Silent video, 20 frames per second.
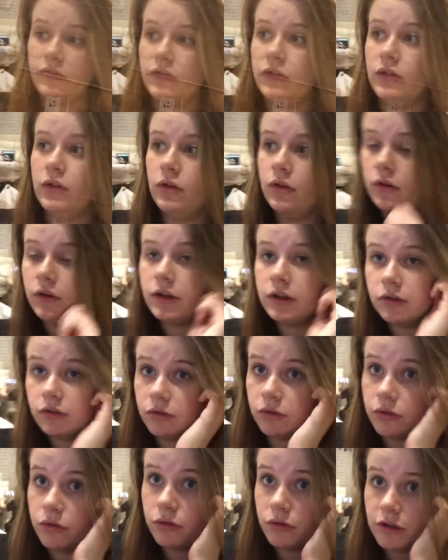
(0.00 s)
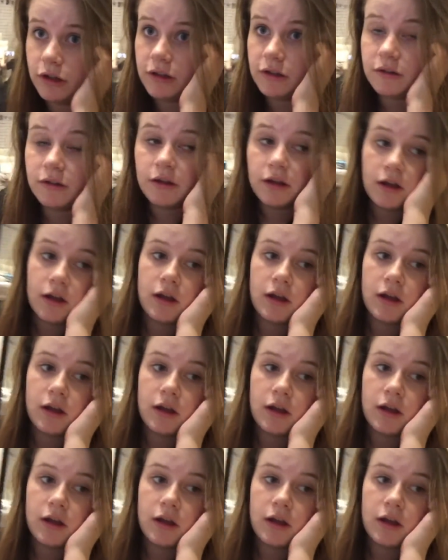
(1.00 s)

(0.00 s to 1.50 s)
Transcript: the floor ignore the noise